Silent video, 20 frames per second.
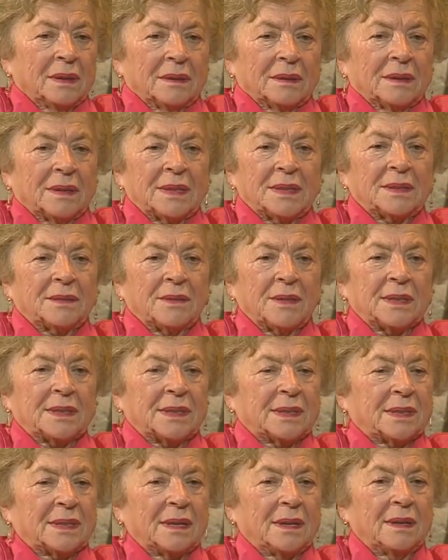this
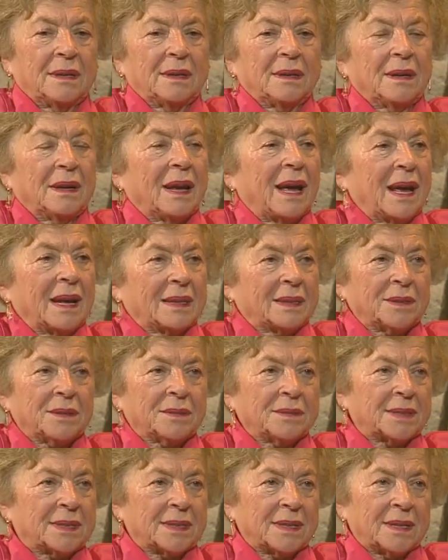was hard
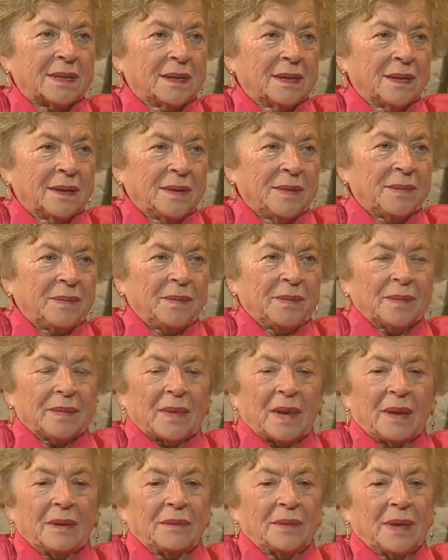to see.
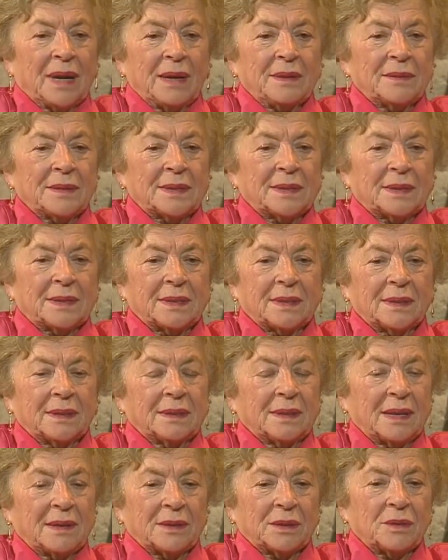When I was,
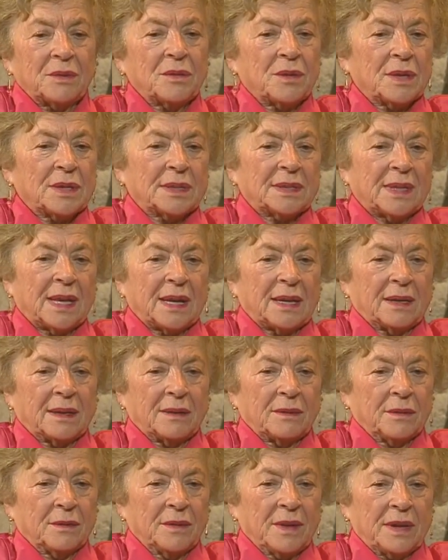they took us down
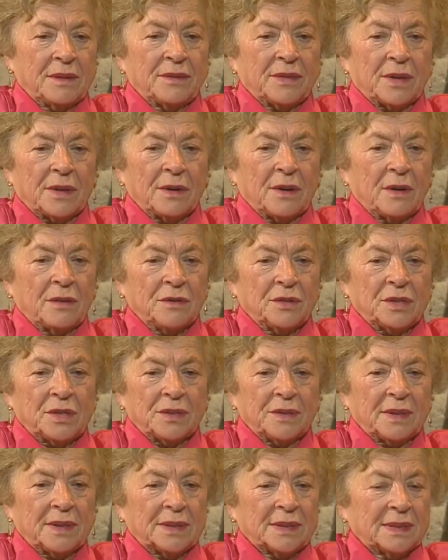away from
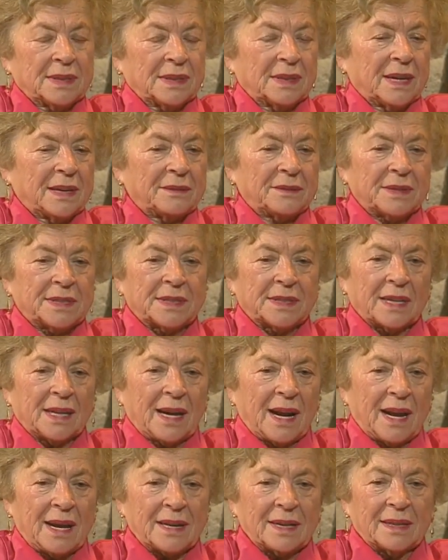Auschwitz, and I was
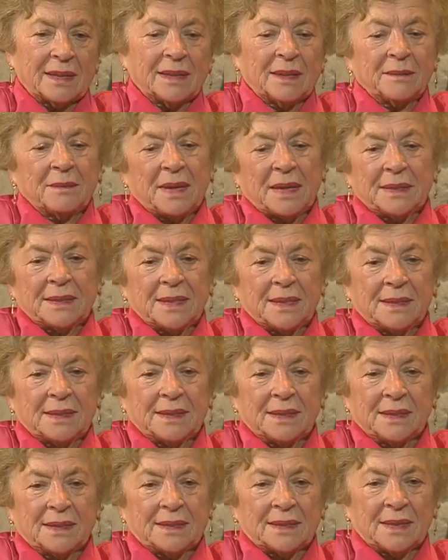crying. And my
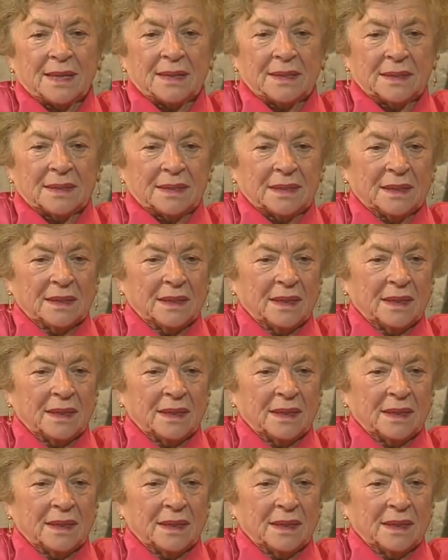sister says,